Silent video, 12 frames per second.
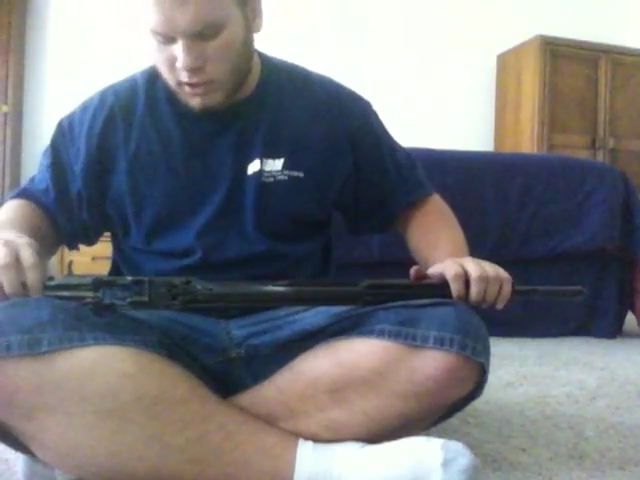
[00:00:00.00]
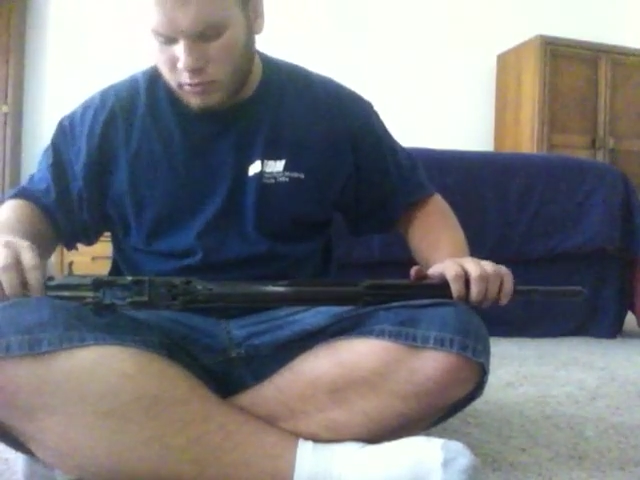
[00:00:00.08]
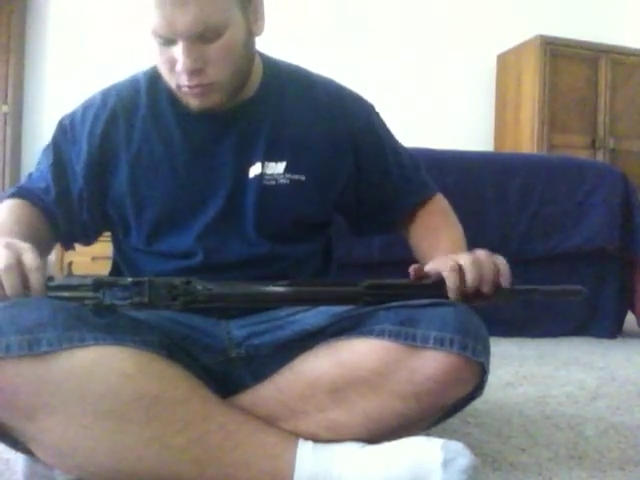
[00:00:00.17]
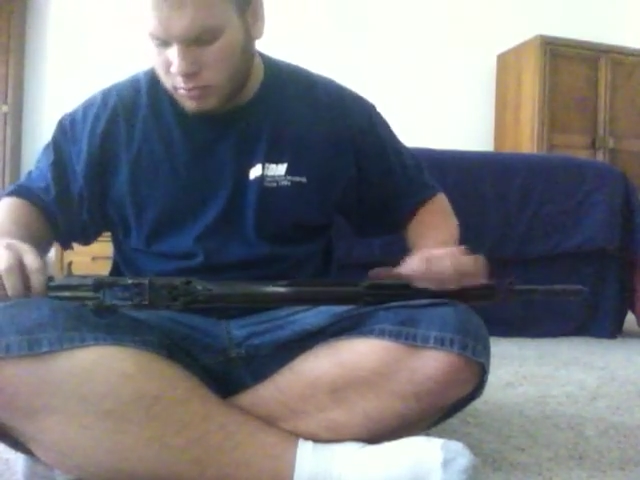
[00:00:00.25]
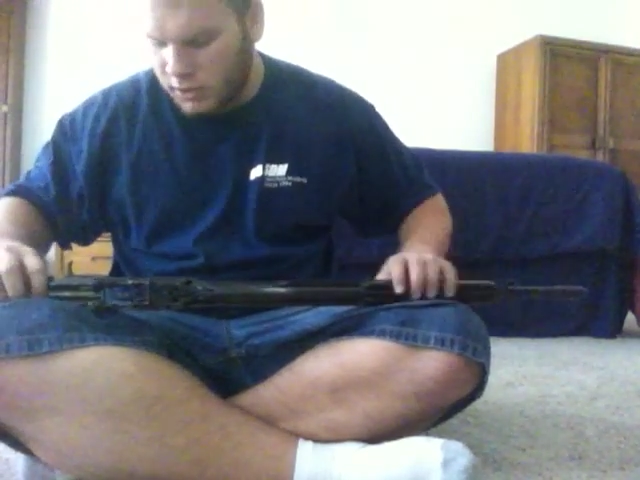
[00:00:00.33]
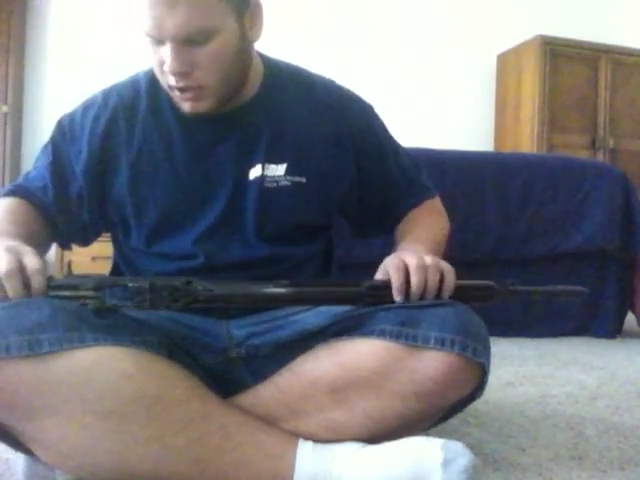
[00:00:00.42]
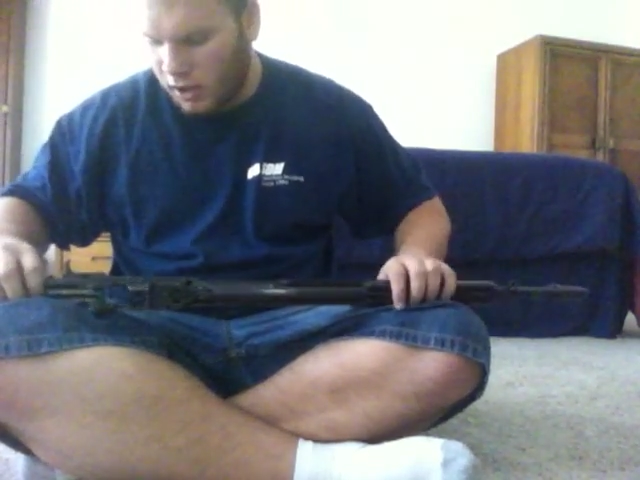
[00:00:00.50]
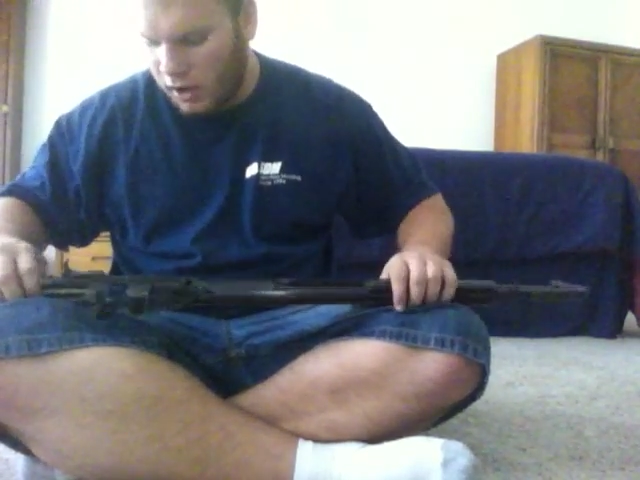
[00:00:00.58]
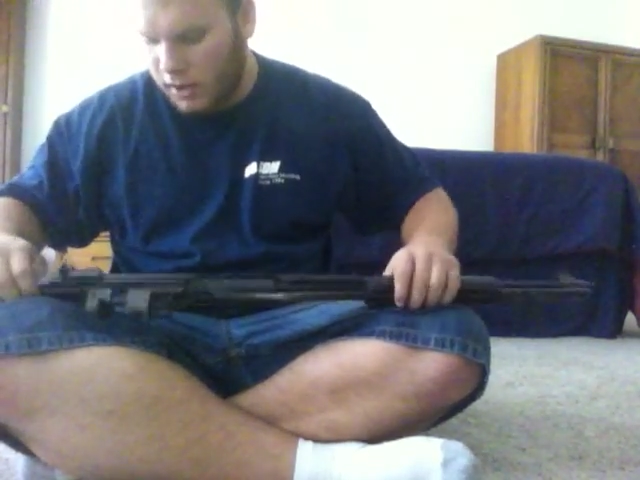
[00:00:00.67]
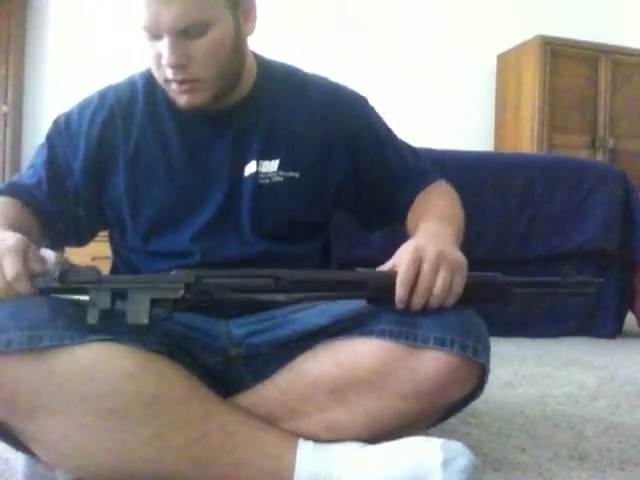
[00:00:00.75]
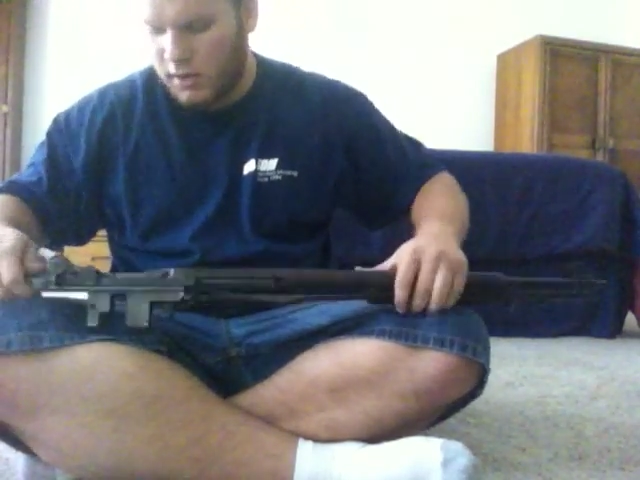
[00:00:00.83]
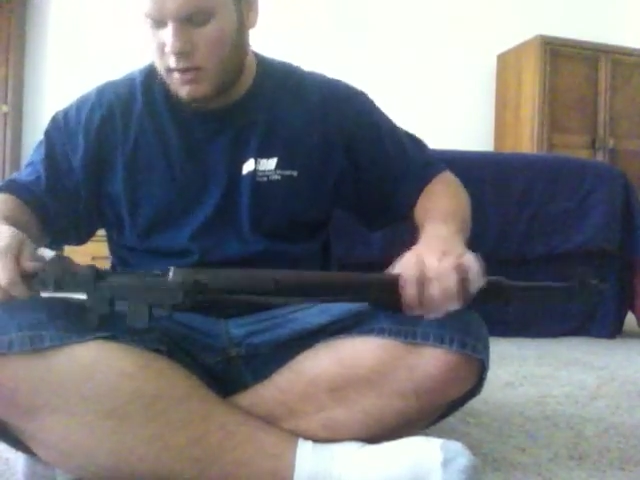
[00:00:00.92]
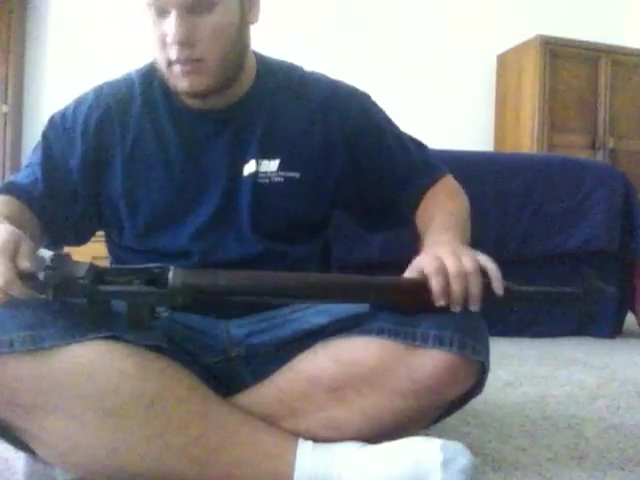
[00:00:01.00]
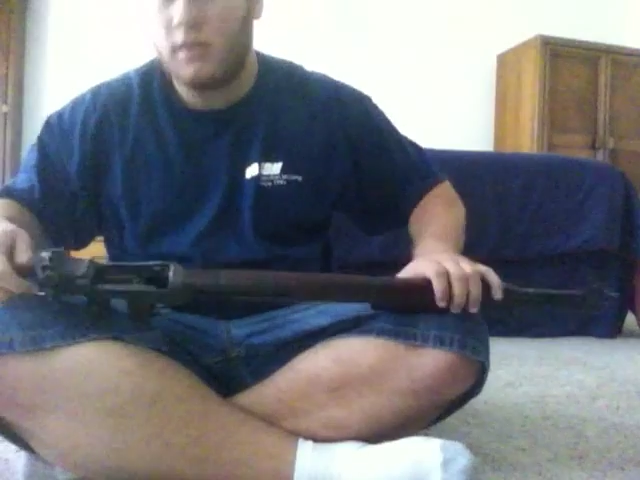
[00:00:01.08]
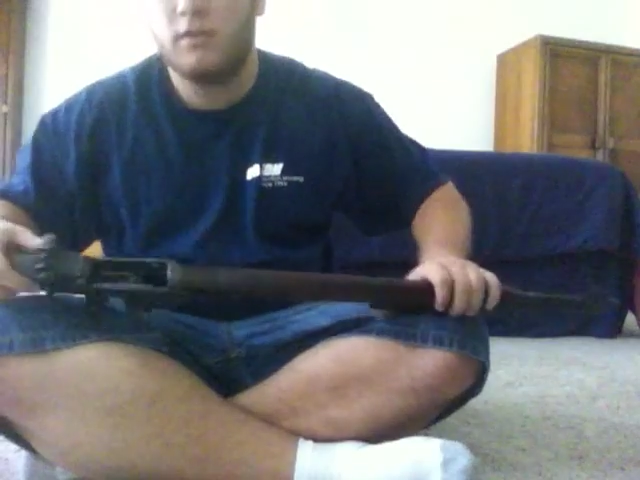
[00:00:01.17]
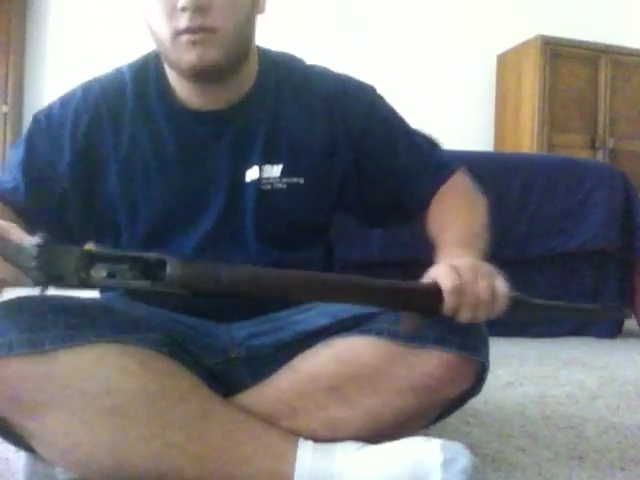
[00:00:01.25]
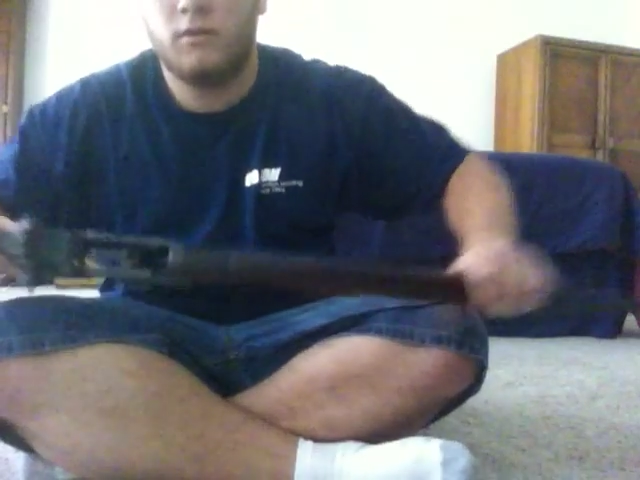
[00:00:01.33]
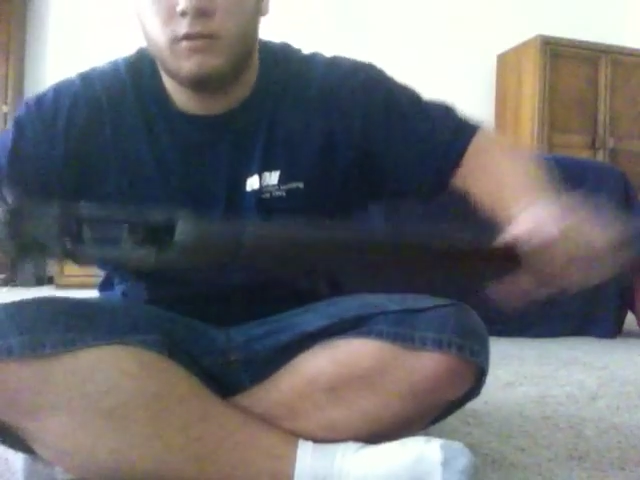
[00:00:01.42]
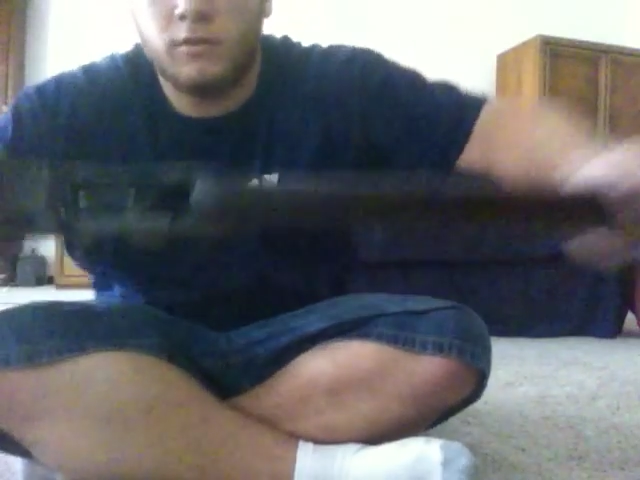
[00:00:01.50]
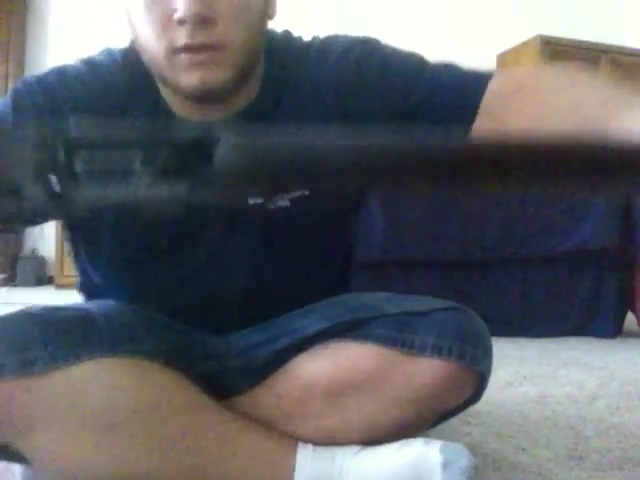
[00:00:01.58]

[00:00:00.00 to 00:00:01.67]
it will be caught. And then you